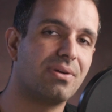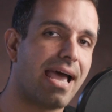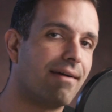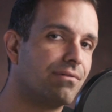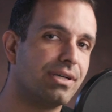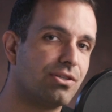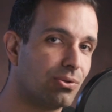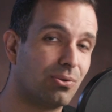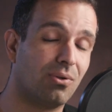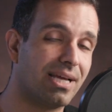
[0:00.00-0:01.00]
through every
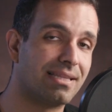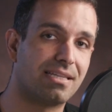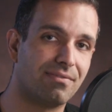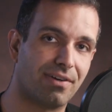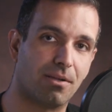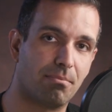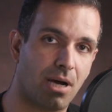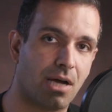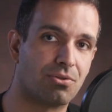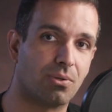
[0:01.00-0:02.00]
tool in the develop
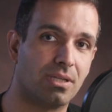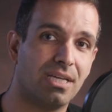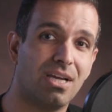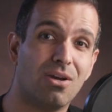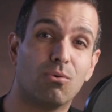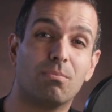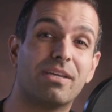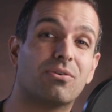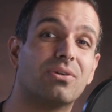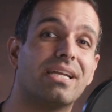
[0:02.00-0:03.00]
module. We'll
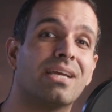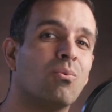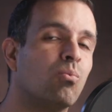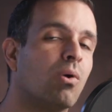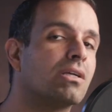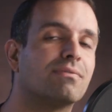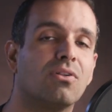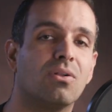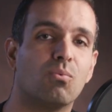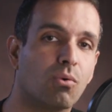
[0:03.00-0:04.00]
be creating wonderful